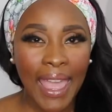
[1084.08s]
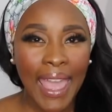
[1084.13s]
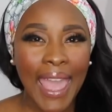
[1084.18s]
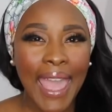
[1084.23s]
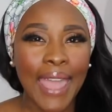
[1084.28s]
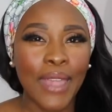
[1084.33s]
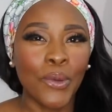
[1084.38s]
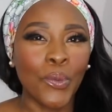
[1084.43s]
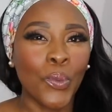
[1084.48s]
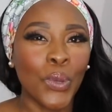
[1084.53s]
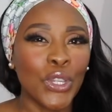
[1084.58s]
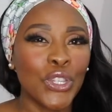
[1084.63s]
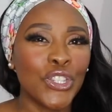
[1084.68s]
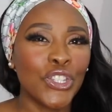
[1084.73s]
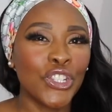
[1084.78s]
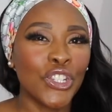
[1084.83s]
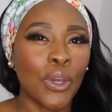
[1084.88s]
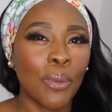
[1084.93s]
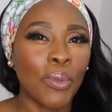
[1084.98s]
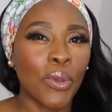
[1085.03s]
And we
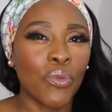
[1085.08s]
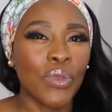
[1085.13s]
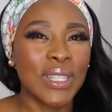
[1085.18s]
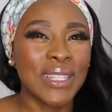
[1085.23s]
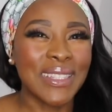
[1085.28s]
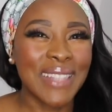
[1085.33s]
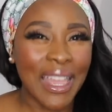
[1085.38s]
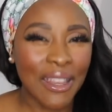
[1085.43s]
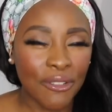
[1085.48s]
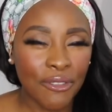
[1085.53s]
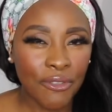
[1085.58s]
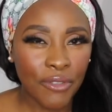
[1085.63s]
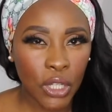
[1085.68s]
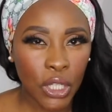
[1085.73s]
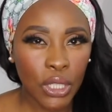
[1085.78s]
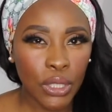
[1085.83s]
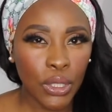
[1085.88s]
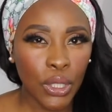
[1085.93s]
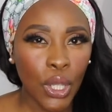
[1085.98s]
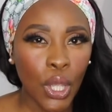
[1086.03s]
should not be
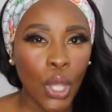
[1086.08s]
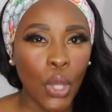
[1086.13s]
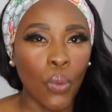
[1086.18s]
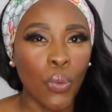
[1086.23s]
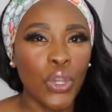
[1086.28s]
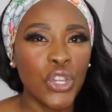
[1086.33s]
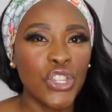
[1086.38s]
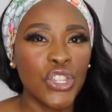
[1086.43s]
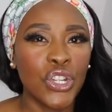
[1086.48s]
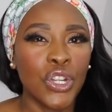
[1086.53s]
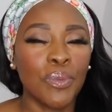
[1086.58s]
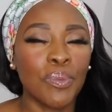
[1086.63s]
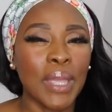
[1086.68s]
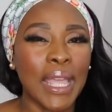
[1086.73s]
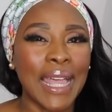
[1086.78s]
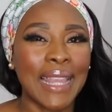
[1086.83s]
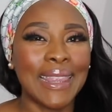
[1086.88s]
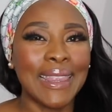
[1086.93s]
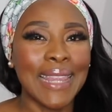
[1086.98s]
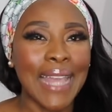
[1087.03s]
resentful. We shouldn't
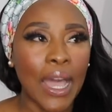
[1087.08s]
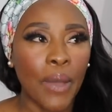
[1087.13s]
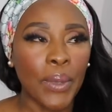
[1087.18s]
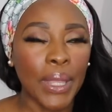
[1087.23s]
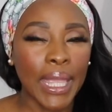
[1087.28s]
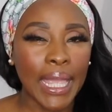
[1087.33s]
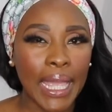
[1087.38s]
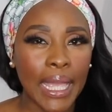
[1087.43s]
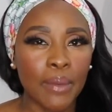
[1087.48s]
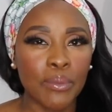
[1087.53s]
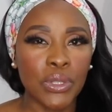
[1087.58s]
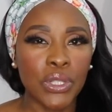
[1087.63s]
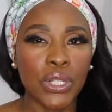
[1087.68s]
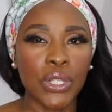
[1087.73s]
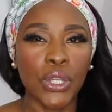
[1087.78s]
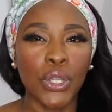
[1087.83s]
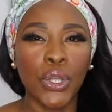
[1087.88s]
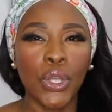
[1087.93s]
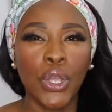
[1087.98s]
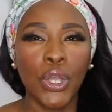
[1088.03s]
be allowing him
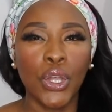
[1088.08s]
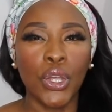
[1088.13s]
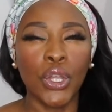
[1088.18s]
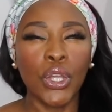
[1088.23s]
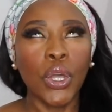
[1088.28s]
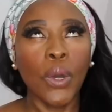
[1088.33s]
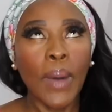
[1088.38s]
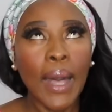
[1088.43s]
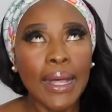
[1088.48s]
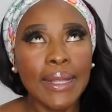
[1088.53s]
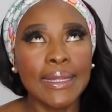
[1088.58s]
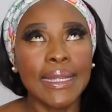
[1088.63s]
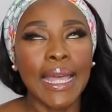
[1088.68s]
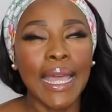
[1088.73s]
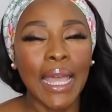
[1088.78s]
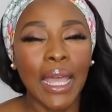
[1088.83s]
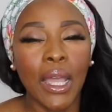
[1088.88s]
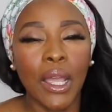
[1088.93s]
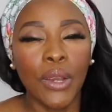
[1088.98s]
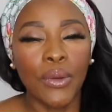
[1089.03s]
to go out
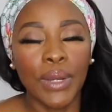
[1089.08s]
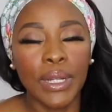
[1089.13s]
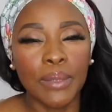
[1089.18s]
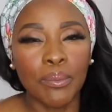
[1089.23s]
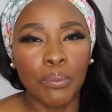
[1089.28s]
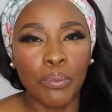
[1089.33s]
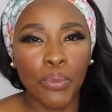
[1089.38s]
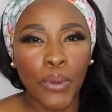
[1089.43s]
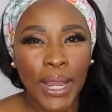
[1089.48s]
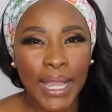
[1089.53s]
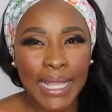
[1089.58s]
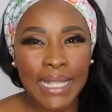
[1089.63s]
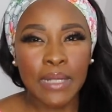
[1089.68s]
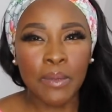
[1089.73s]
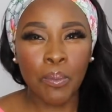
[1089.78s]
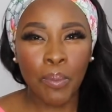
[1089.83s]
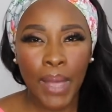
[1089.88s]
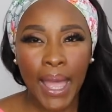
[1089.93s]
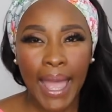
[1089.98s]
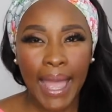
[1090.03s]
there and break
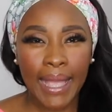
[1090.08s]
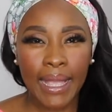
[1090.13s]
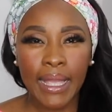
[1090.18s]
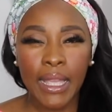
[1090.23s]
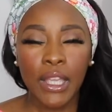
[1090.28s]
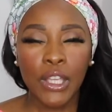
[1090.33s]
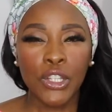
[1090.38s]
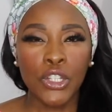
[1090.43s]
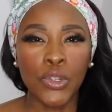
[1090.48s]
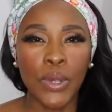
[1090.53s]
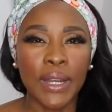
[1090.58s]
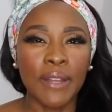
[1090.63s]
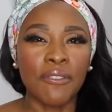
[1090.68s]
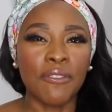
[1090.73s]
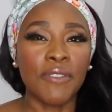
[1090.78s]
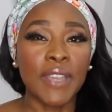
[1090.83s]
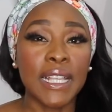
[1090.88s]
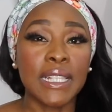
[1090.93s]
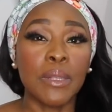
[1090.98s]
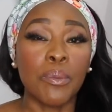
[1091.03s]
his back trying to
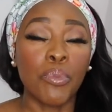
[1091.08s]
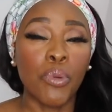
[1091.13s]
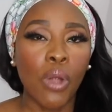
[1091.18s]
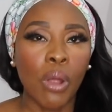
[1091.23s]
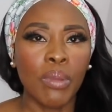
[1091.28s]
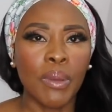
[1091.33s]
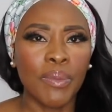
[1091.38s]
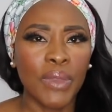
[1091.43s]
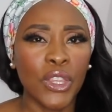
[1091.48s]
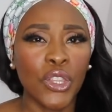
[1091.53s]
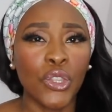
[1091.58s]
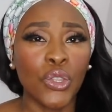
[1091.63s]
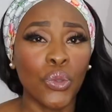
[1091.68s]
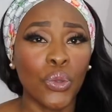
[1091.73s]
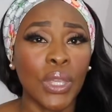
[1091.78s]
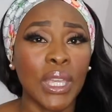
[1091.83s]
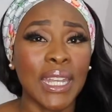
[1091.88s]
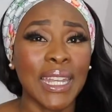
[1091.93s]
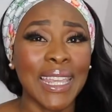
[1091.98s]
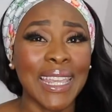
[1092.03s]
fix a problem that
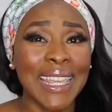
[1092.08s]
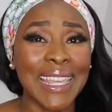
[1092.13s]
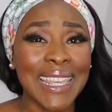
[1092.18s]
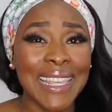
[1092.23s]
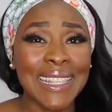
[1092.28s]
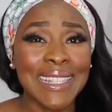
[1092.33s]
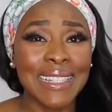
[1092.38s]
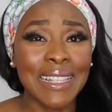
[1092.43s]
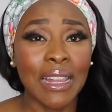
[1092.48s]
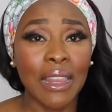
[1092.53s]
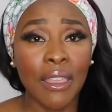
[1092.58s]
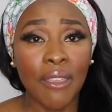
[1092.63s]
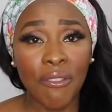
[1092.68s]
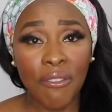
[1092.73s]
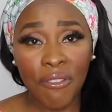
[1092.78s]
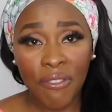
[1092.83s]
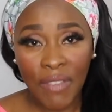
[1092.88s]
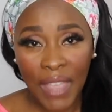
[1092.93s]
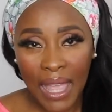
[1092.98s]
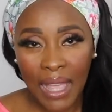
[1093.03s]
you can easily
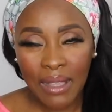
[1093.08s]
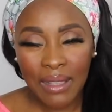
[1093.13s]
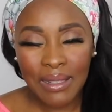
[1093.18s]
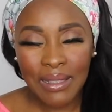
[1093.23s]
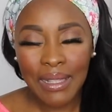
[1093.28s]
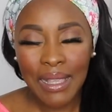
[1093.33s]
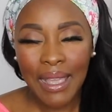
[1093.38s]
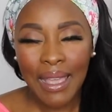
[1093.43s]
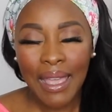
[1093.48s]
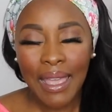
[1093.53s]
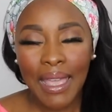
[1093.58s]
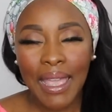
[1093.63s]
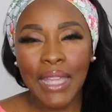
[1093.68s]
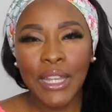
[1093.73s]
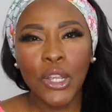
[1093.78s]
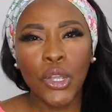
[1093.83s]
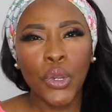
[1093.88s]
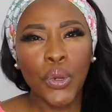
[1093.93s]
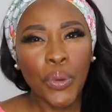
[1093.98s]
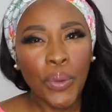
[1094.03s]
fix
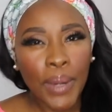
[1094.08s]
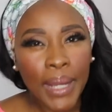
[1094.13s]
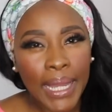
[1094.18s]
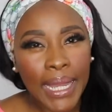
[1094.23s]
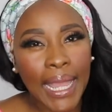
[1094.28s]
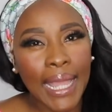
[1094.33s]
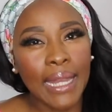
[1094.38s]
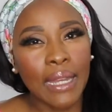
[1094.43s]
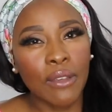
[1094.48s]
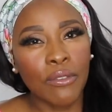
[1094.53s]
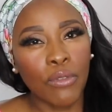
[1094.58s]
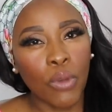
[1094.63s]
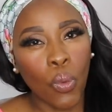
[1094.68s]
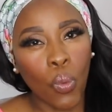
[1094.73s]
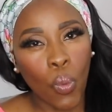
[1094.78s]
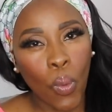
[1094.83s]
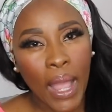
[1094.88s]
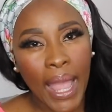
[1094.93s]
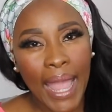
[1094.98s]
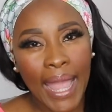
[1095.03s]
in a creative
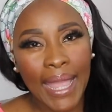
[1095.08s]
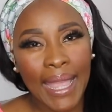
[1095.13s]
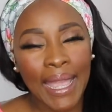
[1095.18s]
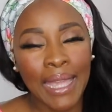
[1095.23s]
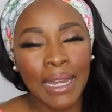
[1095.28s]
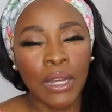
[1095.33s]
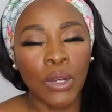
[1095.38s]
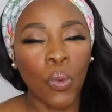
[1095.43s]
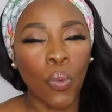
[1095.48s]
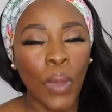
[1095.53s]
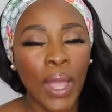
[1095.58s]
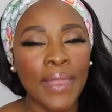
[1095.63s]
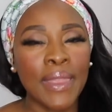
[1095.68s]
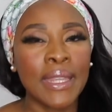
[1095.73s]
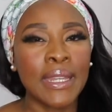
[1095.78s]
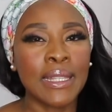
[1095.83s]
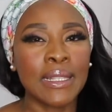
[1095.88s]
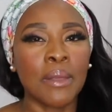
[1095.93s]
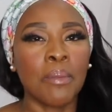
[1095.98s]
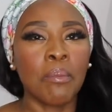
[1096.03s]
way, and in a way
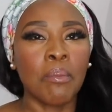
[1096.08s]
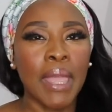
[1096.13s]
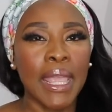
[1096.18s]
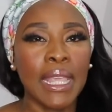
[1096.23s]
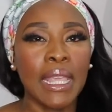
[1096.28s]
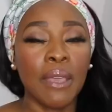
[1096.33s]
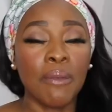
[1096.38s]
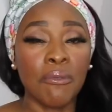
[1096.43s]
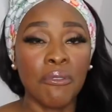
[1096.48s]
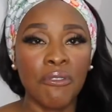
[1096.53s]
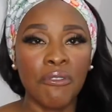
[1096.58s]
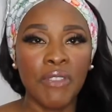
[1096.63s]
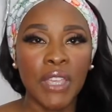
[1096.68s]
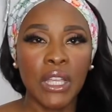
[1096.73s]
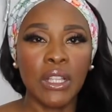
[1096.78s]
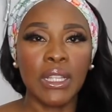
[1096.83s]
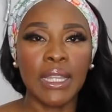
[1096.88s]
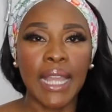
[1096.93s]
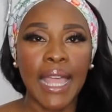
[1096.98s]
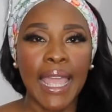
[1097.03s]
that doesn't make him
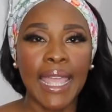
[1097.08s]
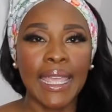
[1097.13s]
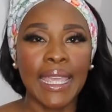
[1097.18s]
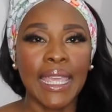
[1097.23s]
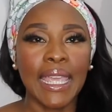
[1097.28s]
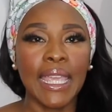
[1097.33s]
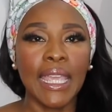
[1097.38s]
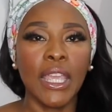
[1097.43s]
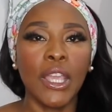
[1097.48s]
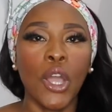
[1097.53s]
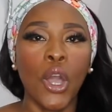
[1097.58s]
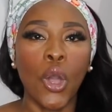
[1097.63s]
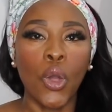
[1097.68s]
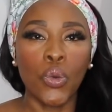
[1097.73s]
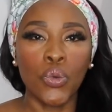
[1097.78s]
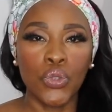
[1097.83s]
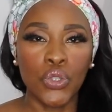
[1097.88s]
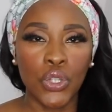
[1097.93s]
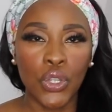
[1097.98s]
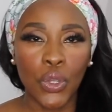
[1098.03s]
feel like he
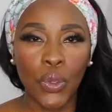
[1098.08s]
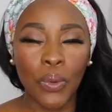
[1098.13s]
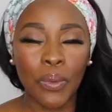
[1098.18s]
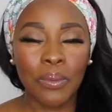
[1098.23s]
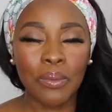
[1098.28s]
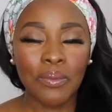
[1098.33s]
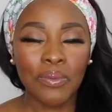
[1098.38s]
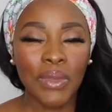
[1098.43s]
owes you.